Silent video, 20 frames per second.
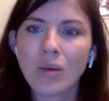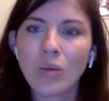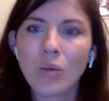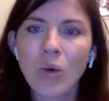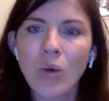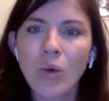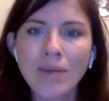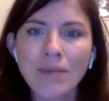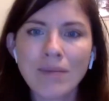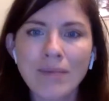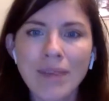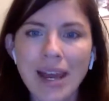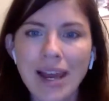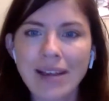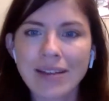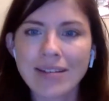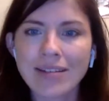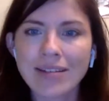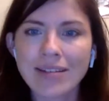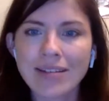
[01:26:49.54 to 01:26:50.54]
What
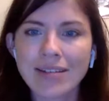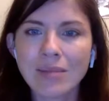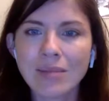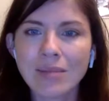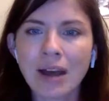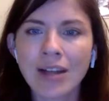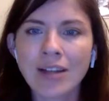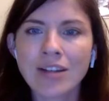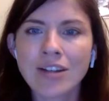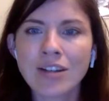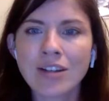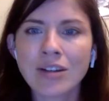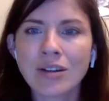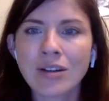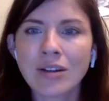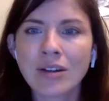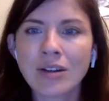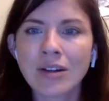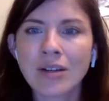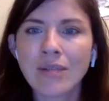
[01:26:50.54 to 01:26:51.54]
man is obliged to
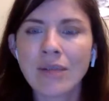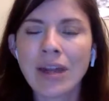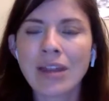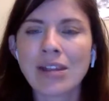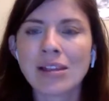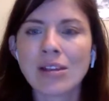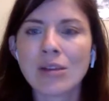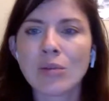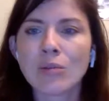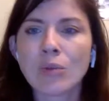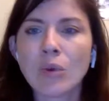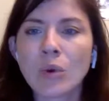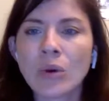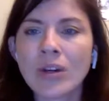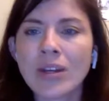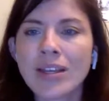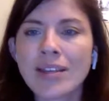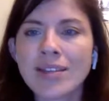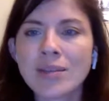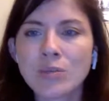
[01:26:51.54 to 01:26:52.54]
learn by the
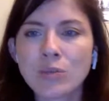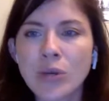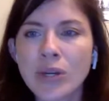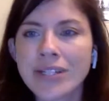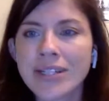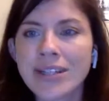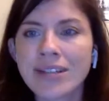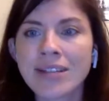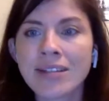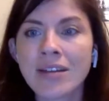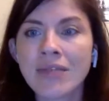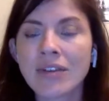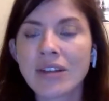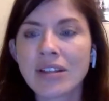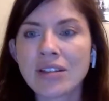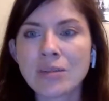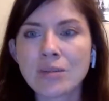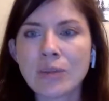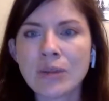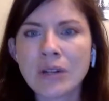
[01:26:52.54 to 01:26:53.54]
laborious process of
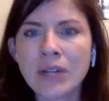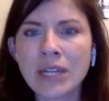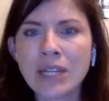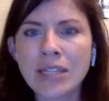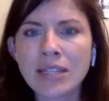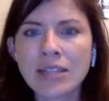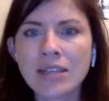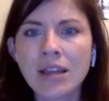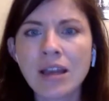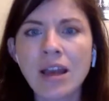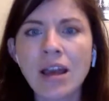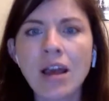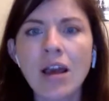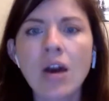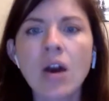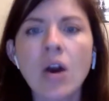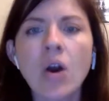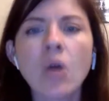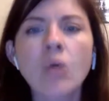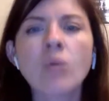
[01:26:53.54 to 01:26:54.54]
experience,
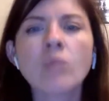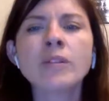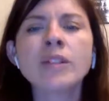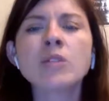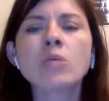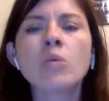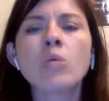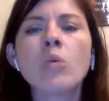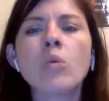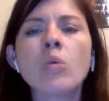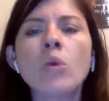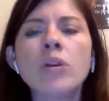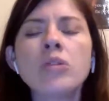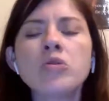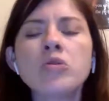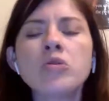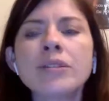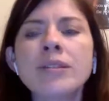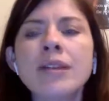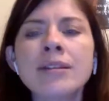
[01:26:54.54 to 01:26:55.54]
woman's
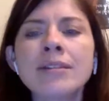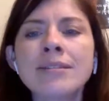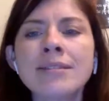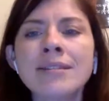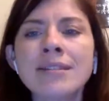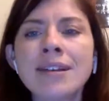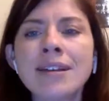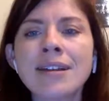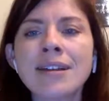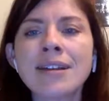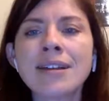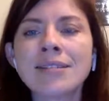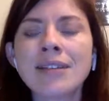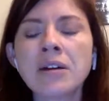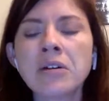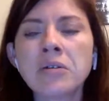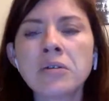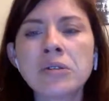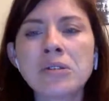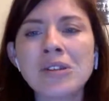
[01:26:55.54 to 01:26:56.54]
wondrous instinct
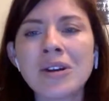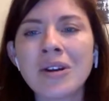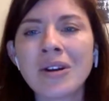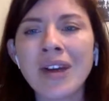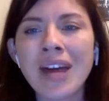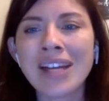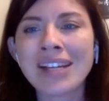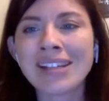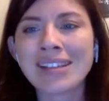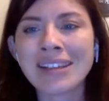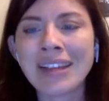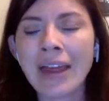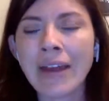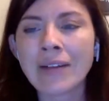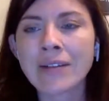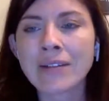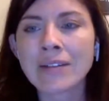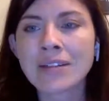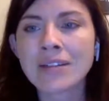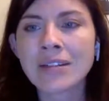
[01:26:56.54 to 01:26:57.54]
tells her at a
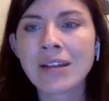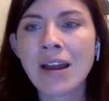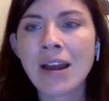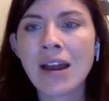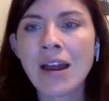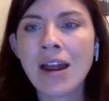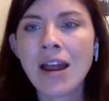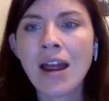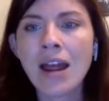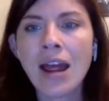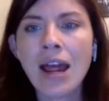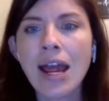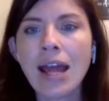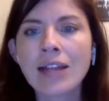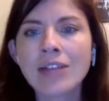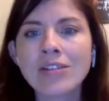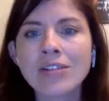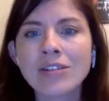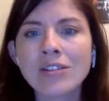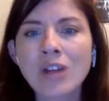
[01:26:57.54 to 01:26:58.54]
glance.
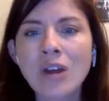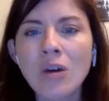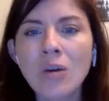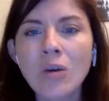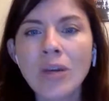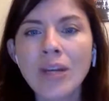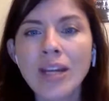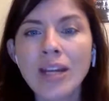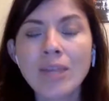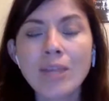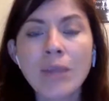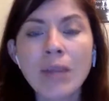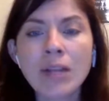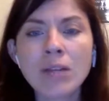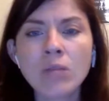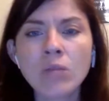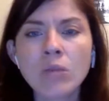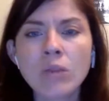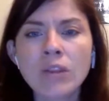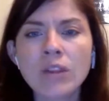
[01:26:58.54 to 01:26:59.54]
And so it had
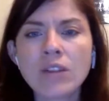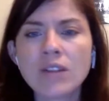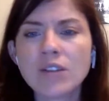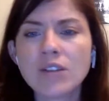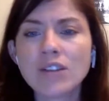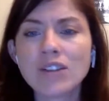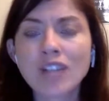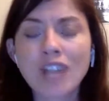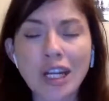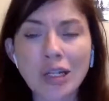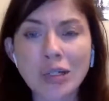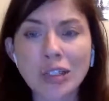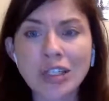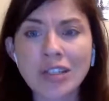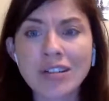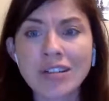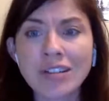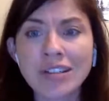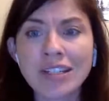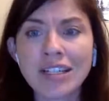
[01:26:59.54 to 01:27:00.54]
been with this
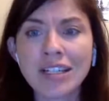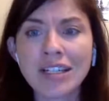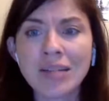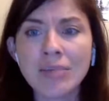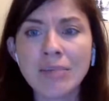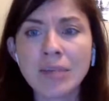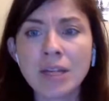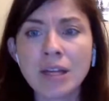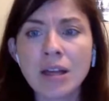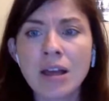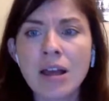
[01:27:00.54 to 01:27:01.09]
cherished scheme,